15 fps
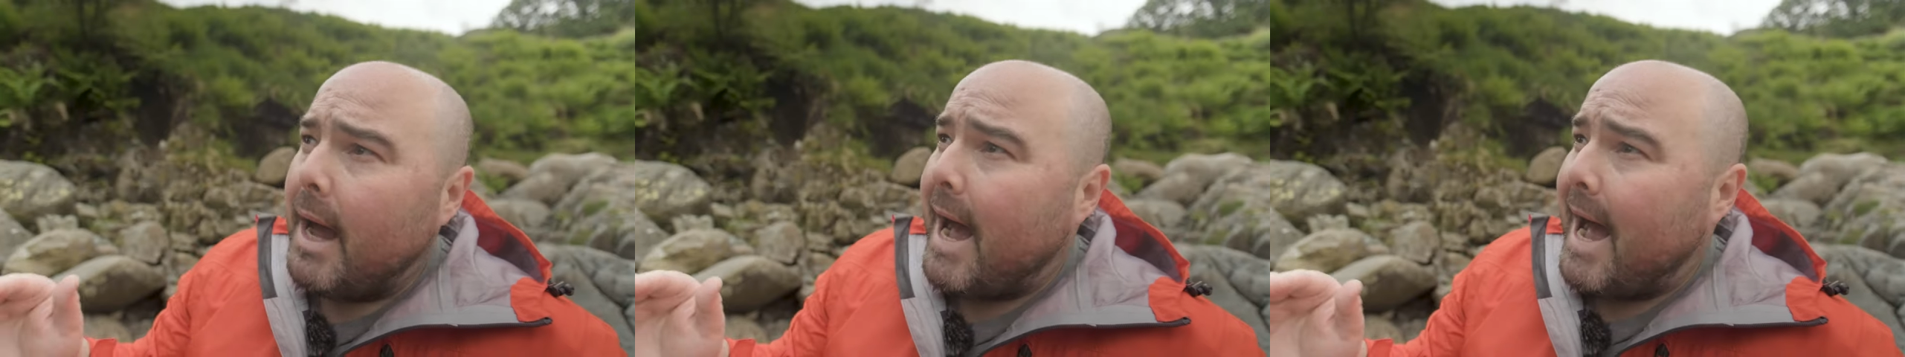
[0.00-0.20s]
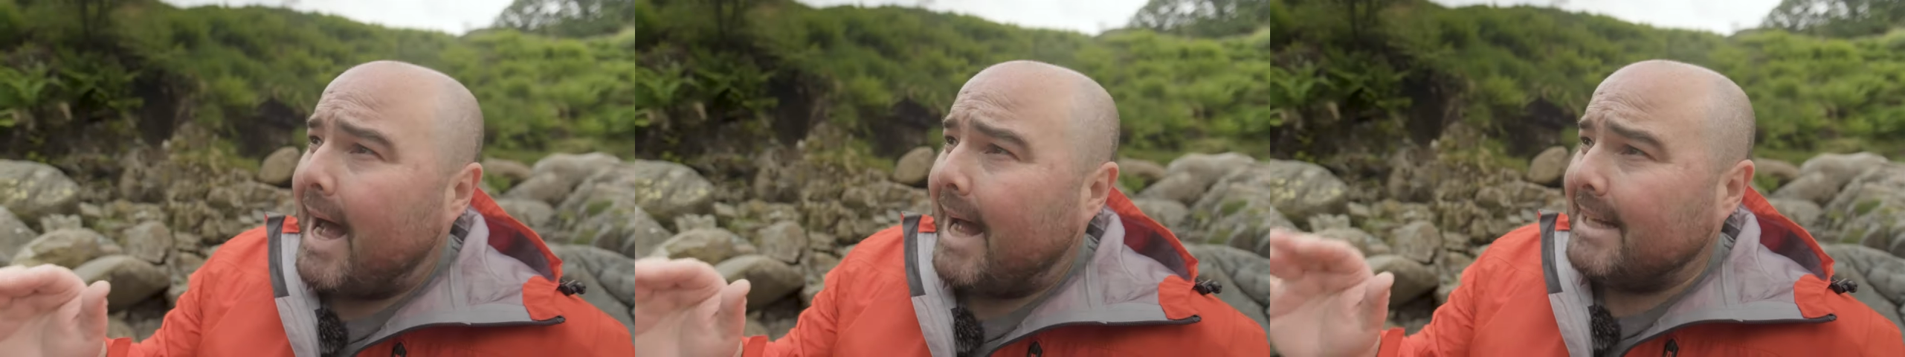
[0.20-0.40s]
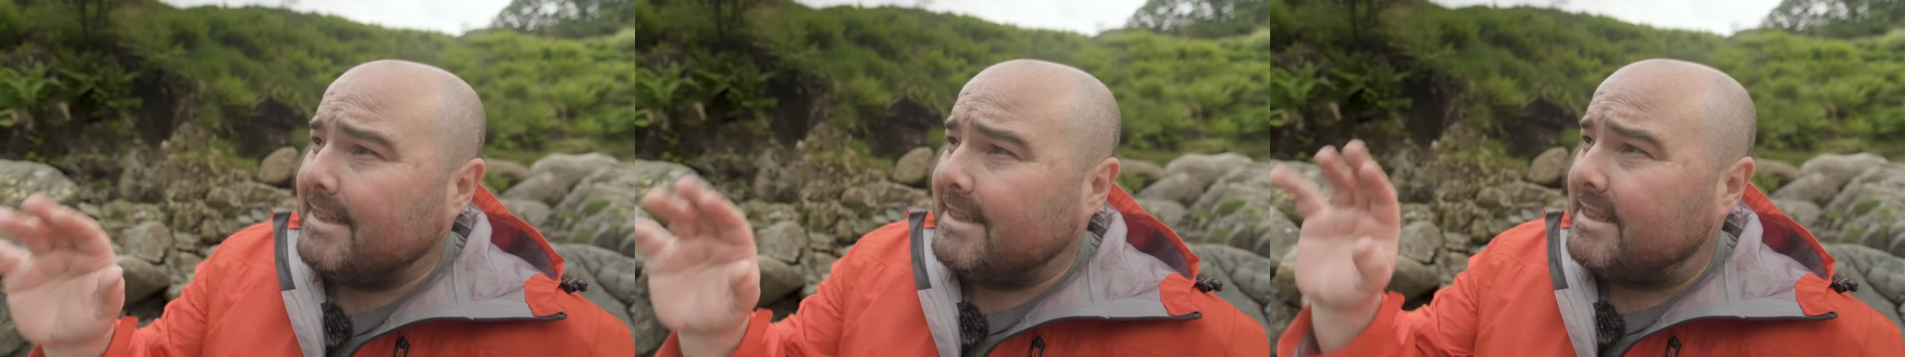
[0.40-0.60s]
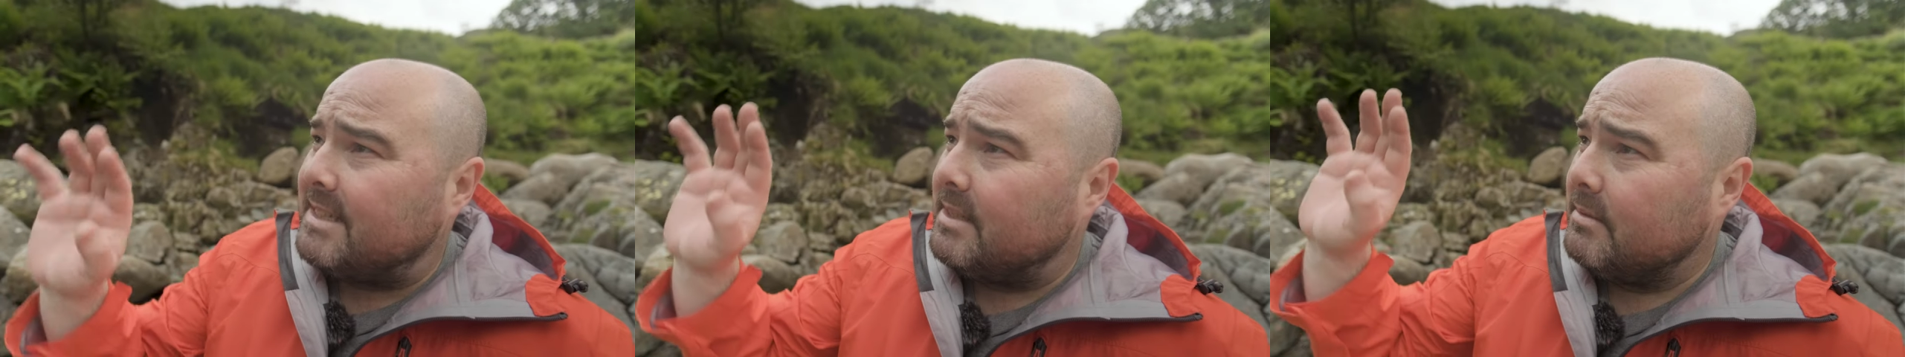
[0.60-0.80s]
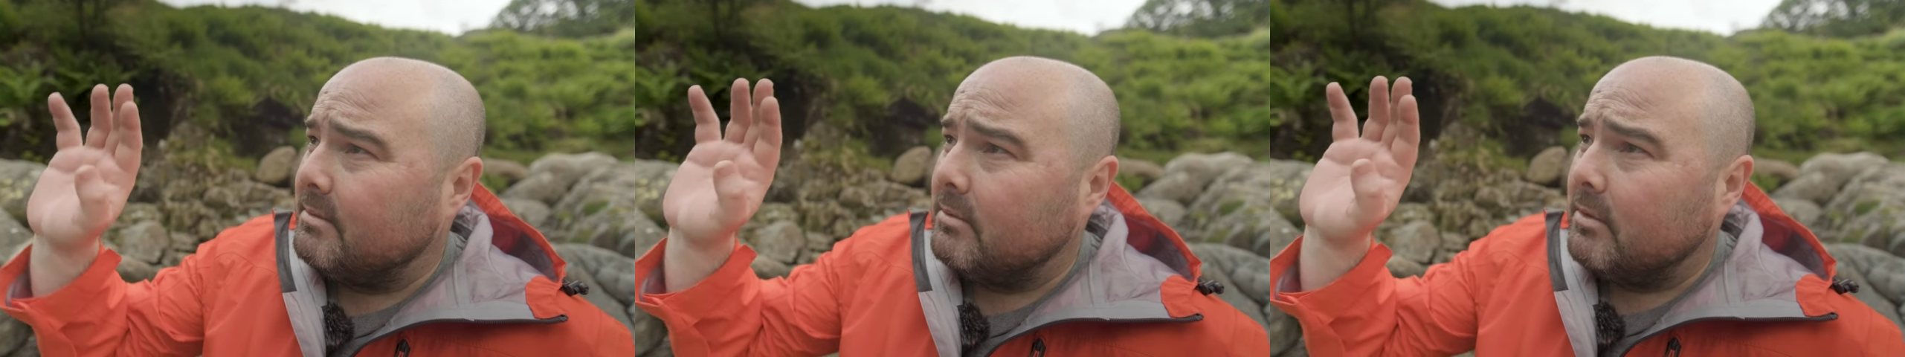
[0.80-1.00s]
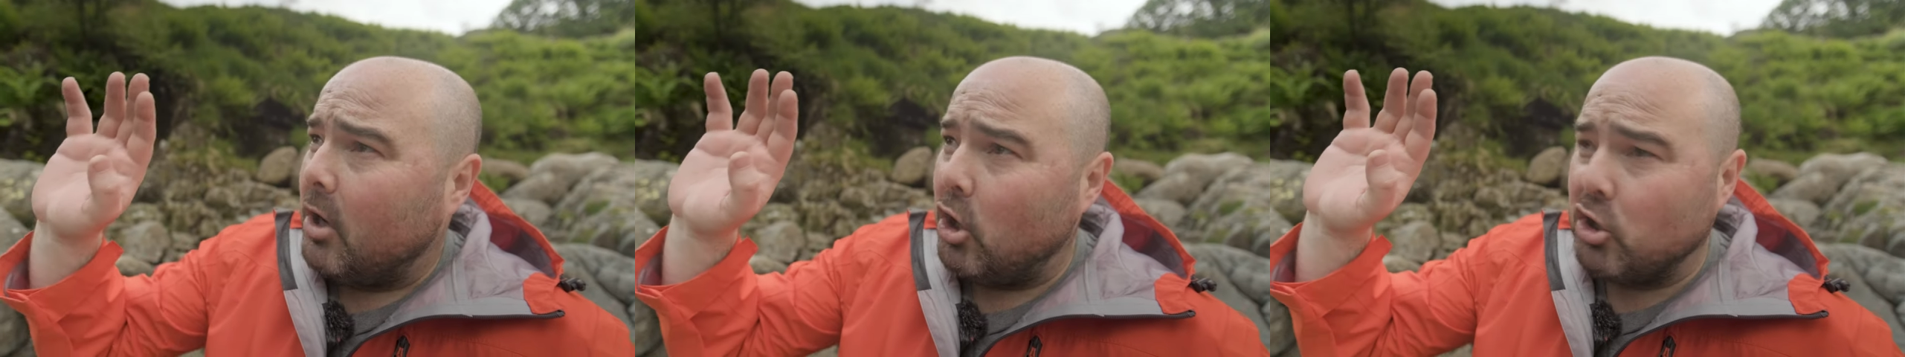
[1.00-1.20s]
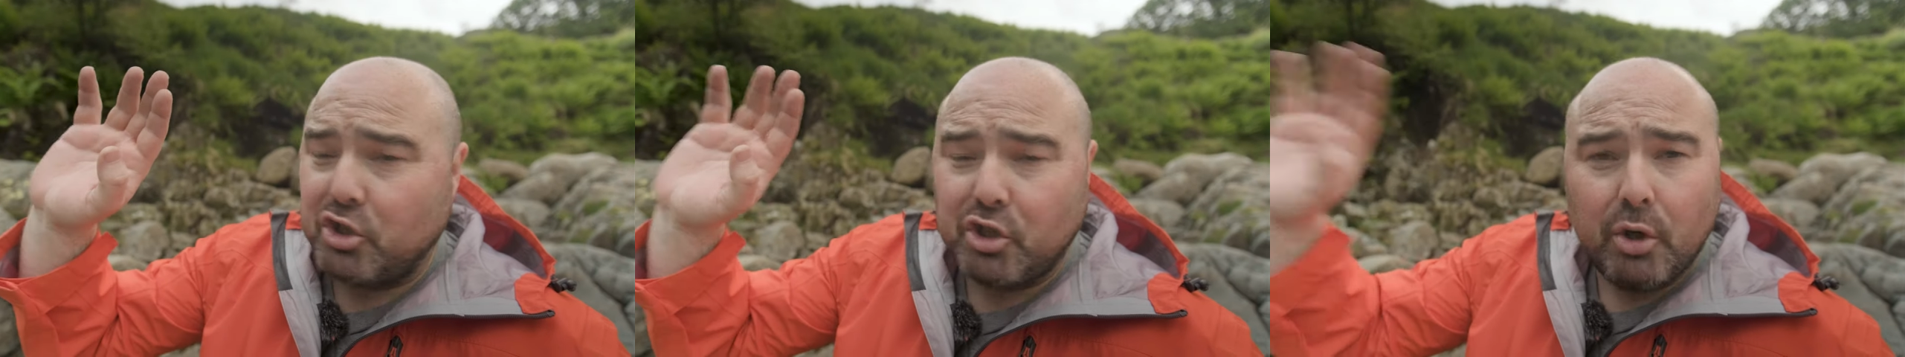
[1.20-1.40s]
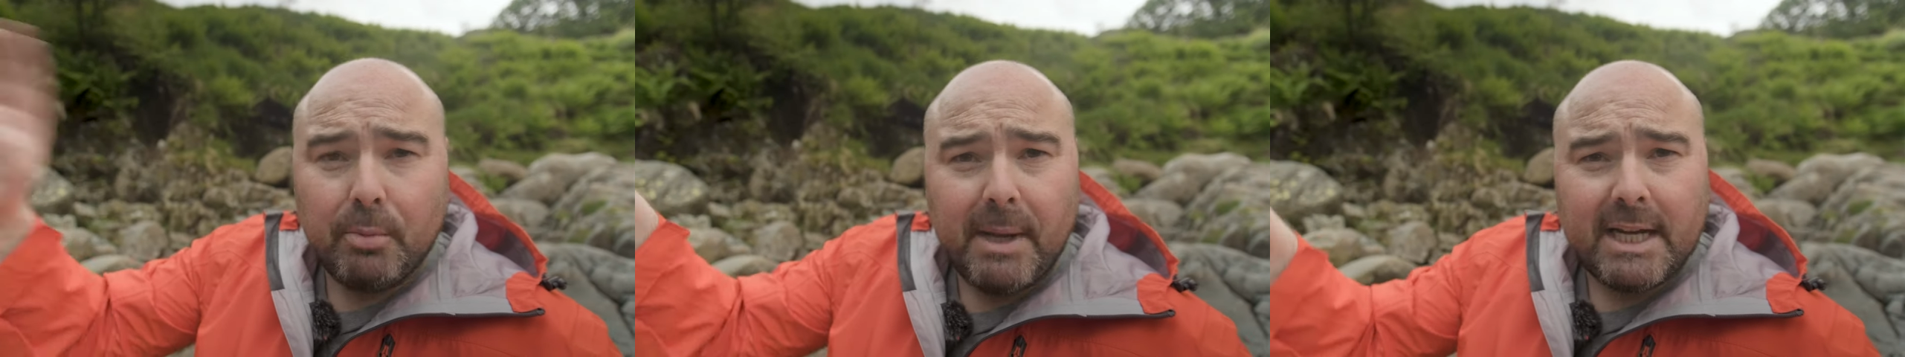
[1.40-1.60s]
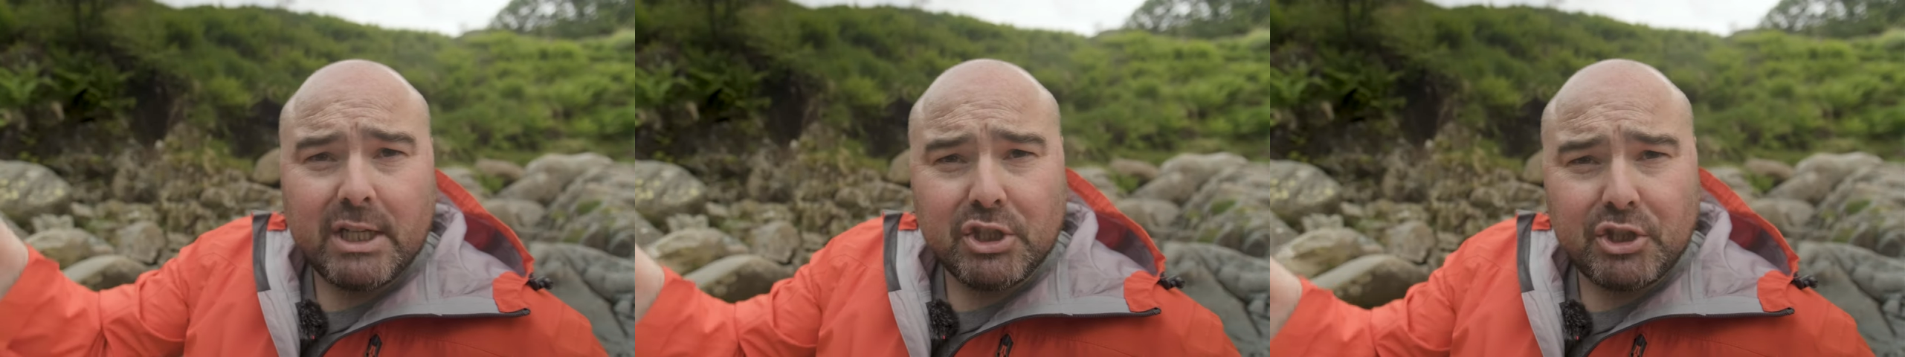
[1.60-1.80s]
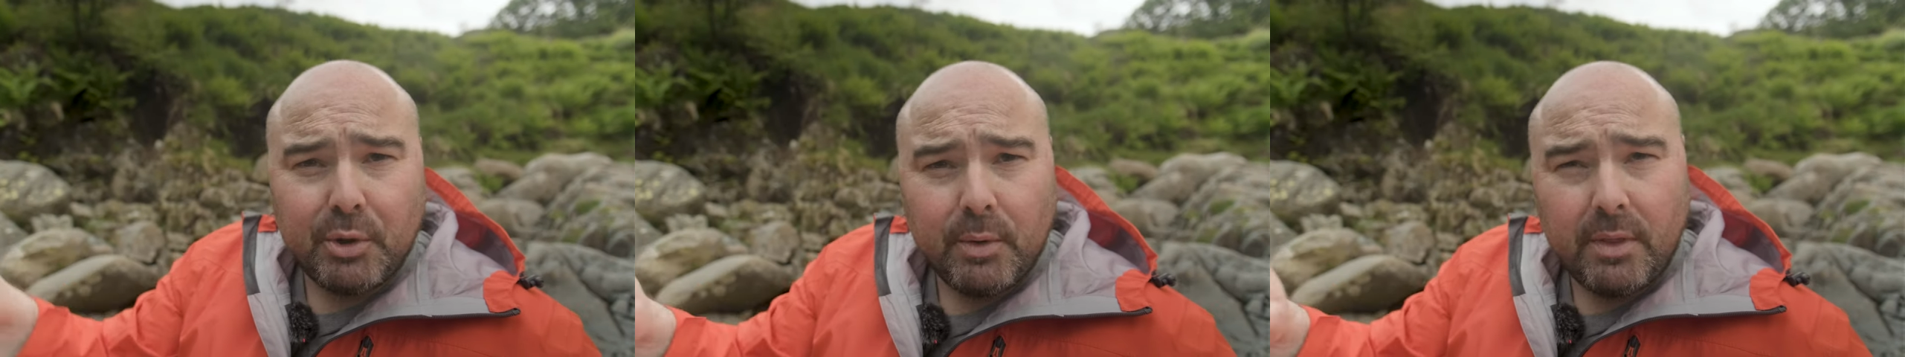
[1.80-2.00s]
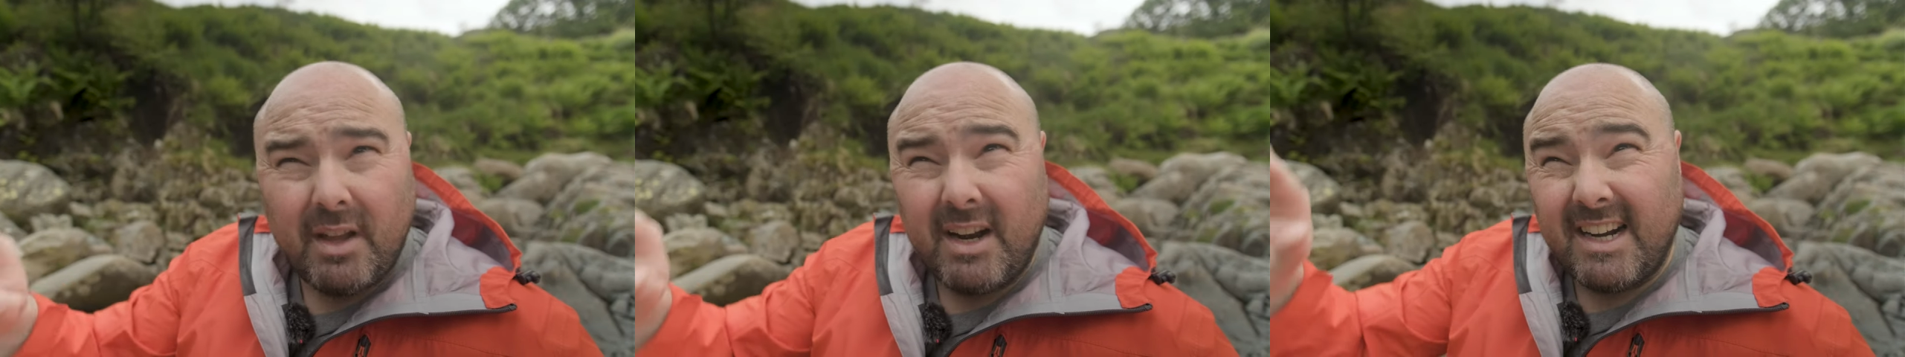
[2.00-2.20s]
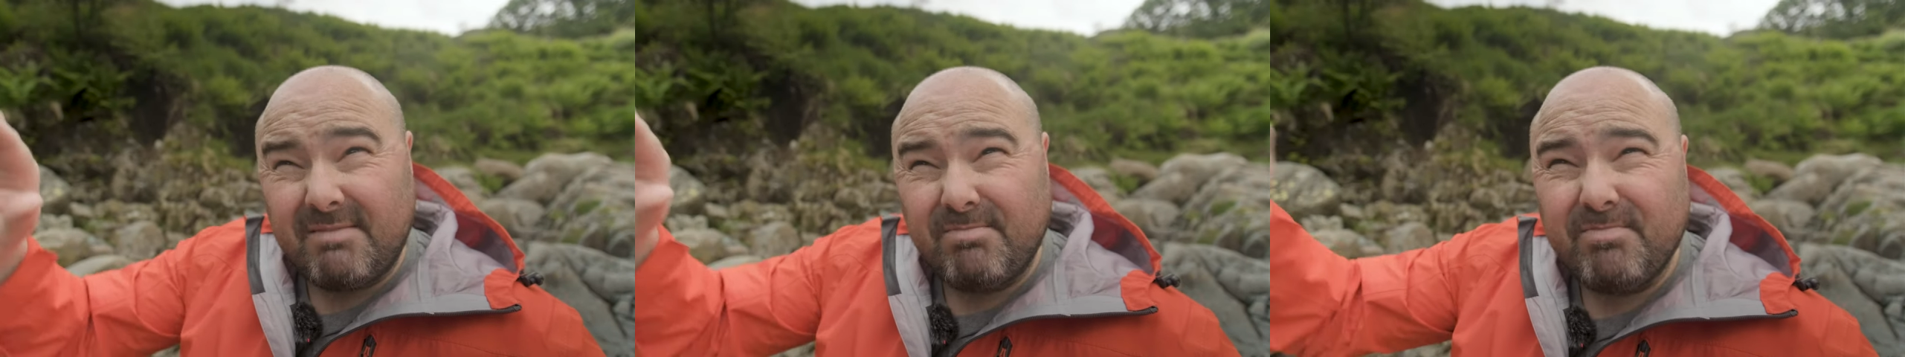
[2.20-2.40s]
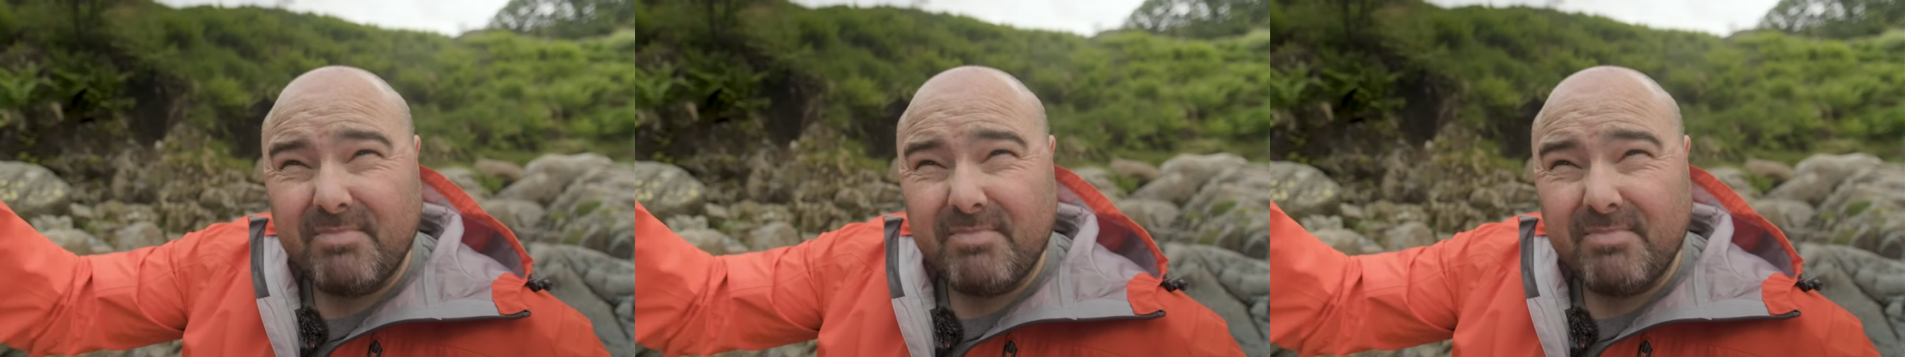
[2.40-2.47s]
and also making sure that I